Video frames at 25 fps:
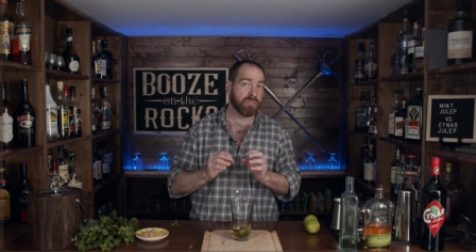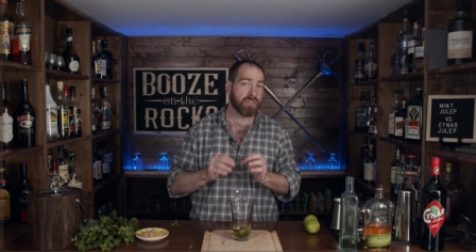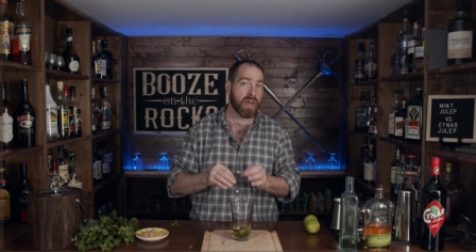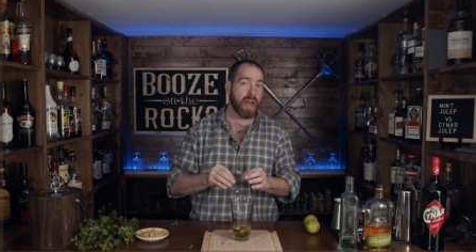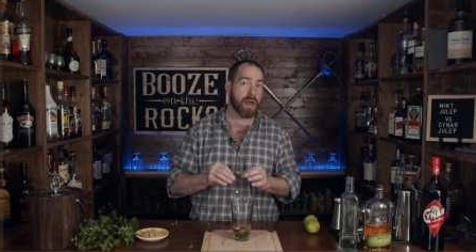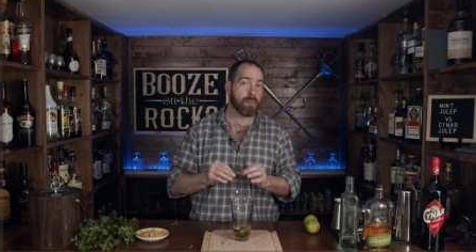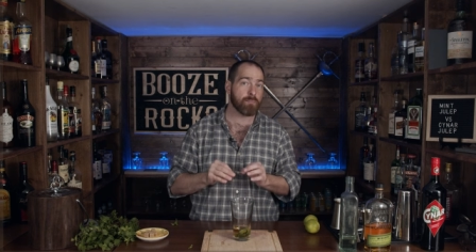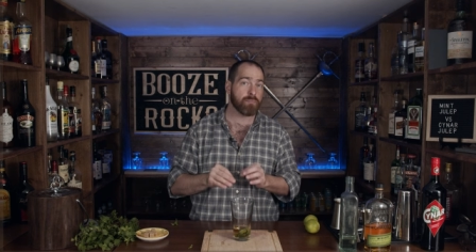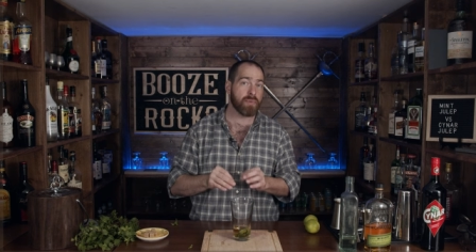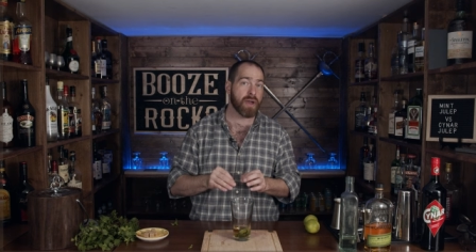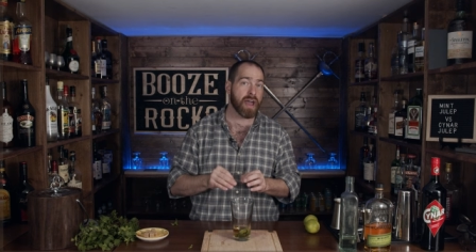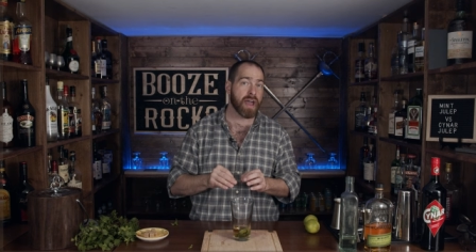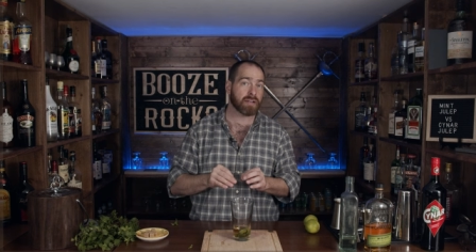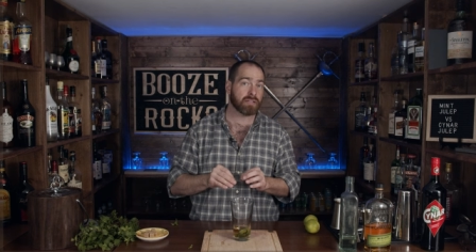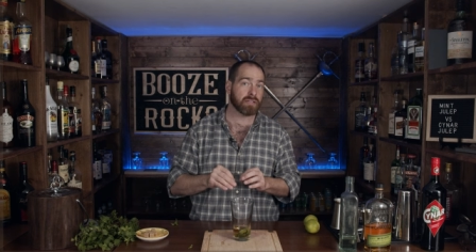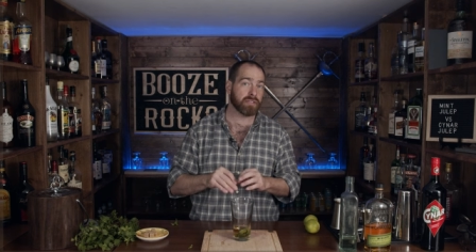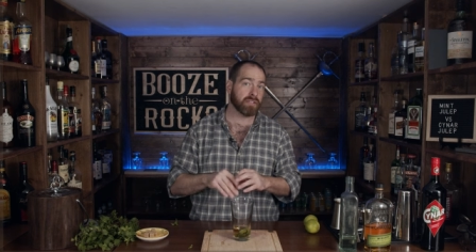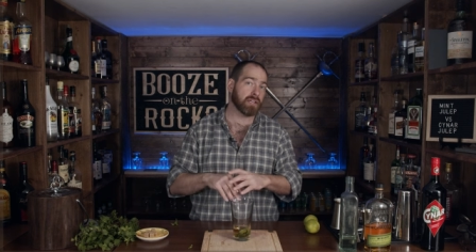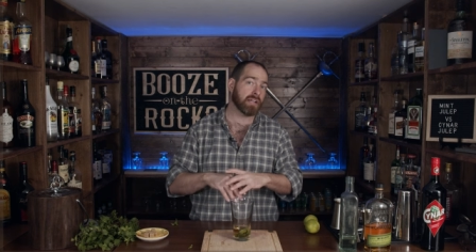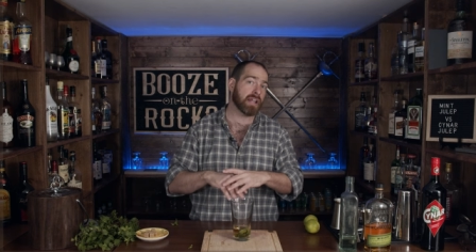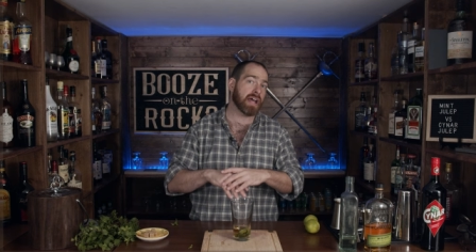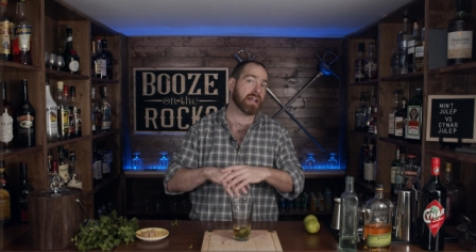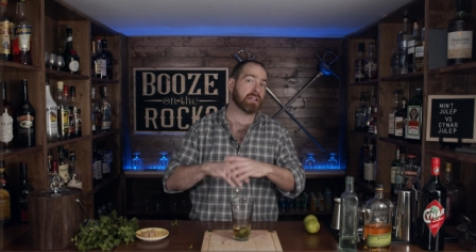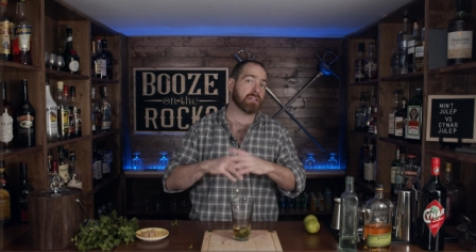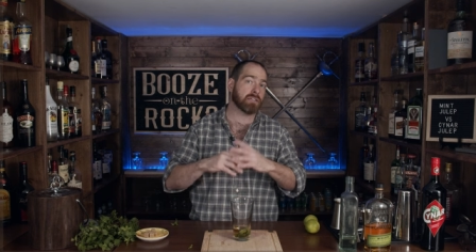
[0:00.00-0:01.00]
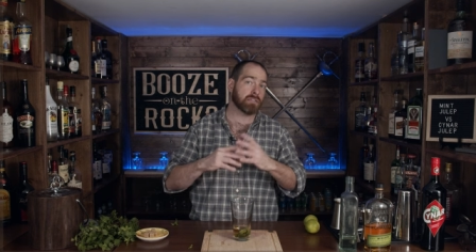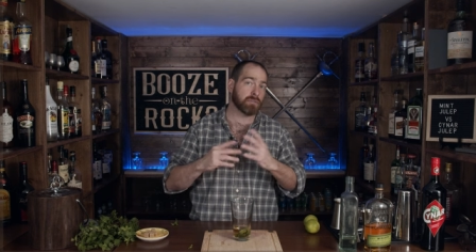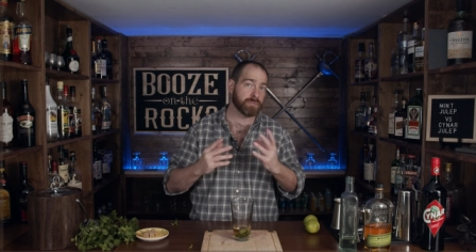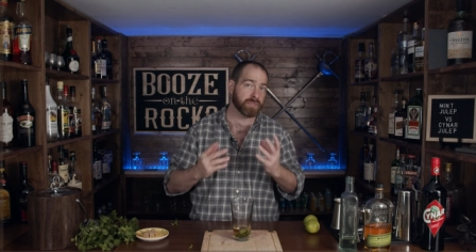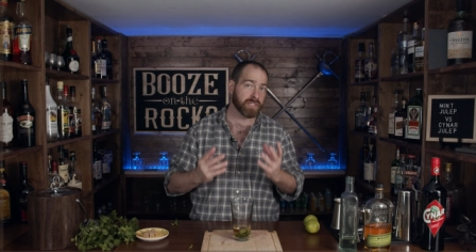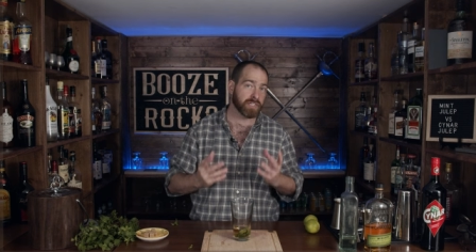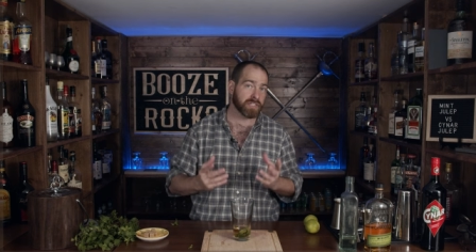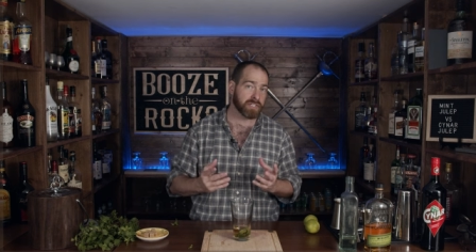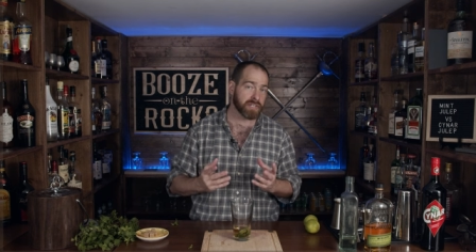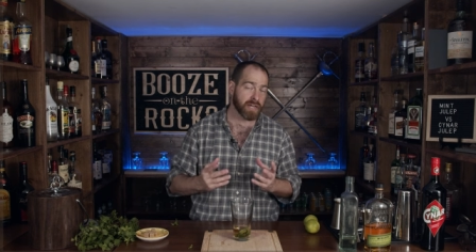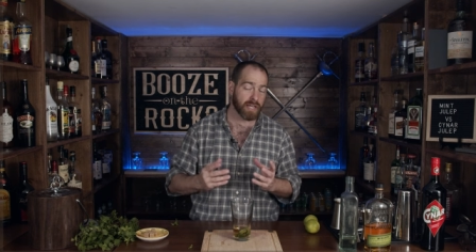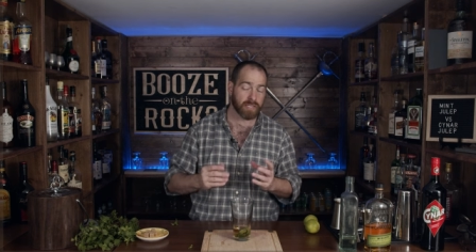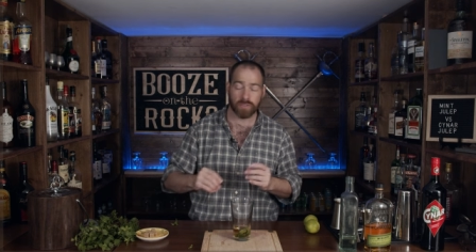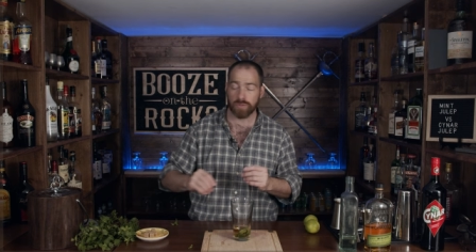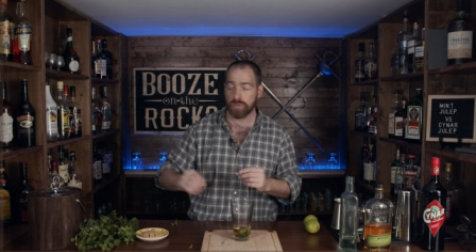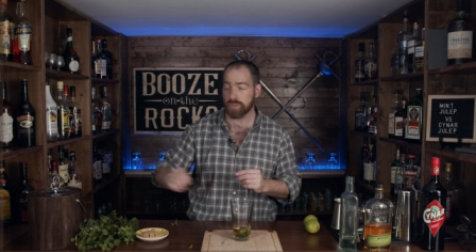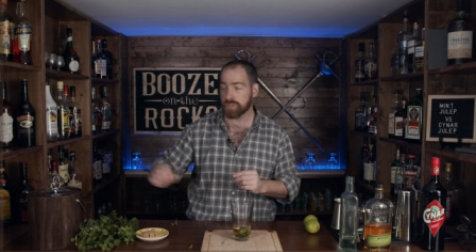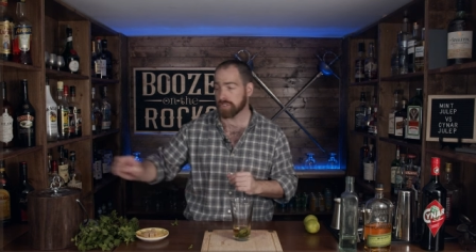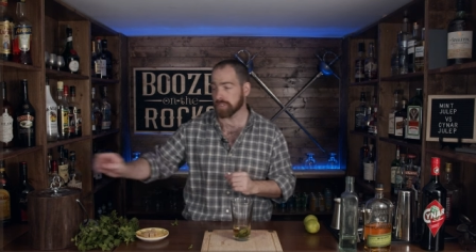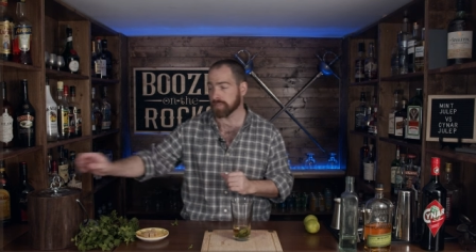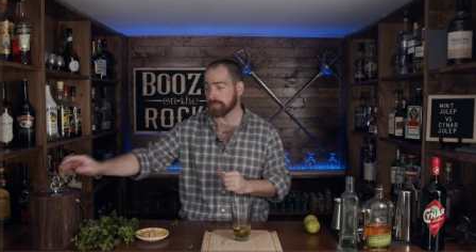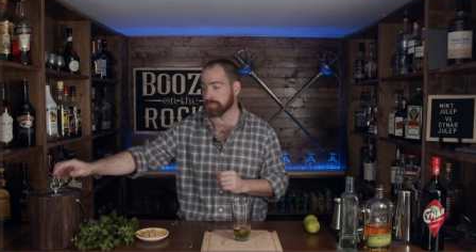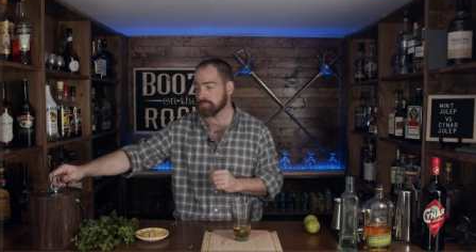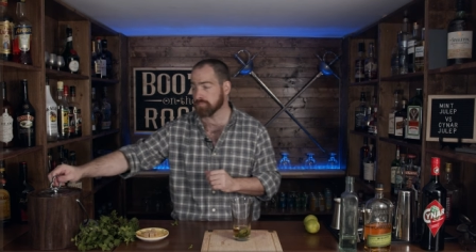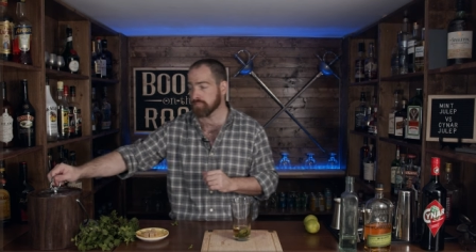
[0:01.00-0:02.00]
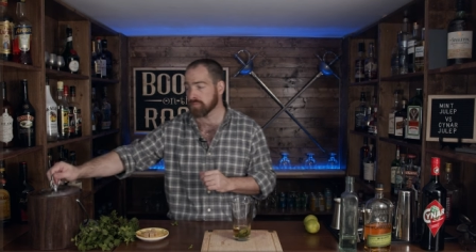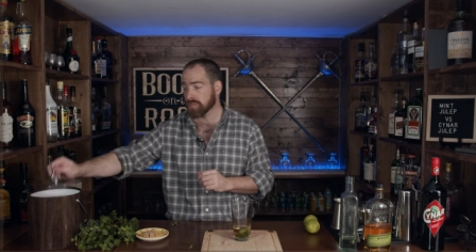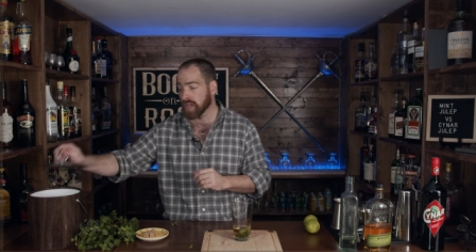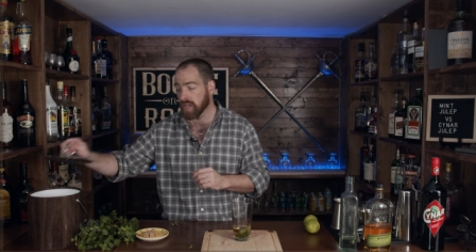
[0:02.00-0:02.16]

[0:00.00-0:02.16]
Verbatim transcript: that badly. It'll add a little bit of dilution.